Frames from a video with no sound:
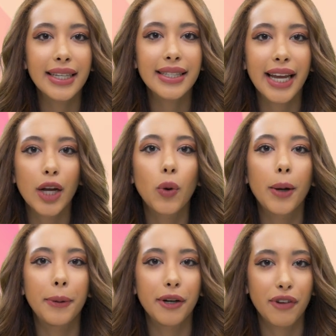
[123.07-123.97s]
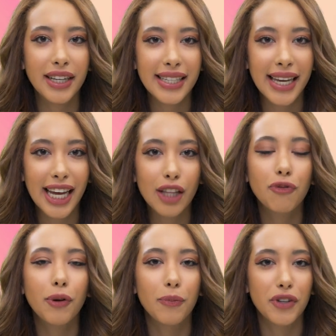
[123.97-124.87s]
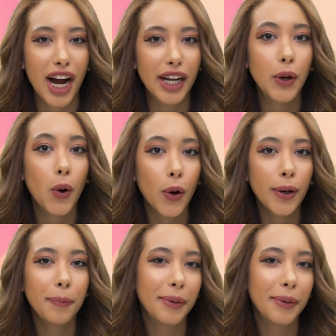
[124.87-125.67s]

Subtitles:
the skin while preventing it from drying or